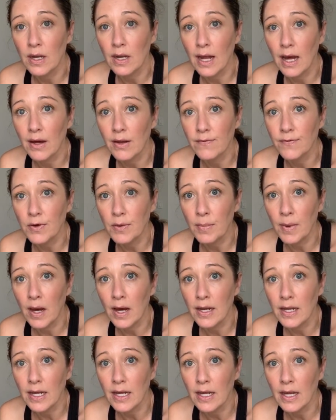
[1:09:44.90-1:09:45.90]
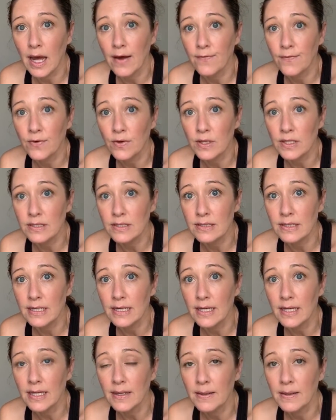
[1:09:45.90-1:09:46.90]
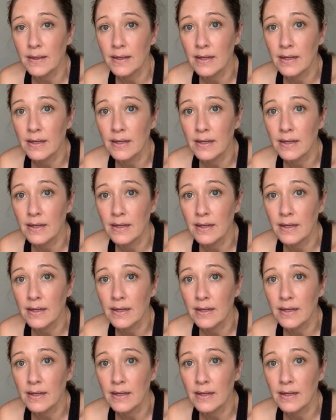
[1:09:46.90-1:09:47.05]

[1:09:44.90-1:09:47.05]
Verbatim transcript: out of your body effortlessly.